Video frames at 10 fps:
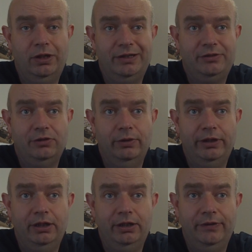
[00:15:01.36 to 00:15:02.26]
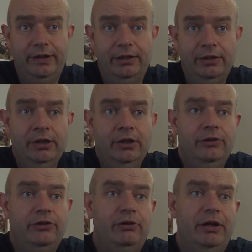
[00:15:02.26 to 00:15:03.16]
what's going on there
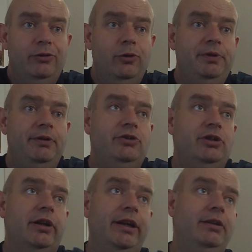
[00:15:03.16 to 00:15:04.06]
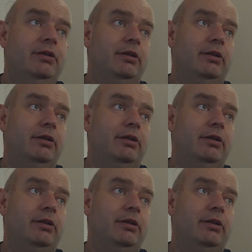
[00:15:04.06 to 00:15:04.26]
so I hope you're enjoying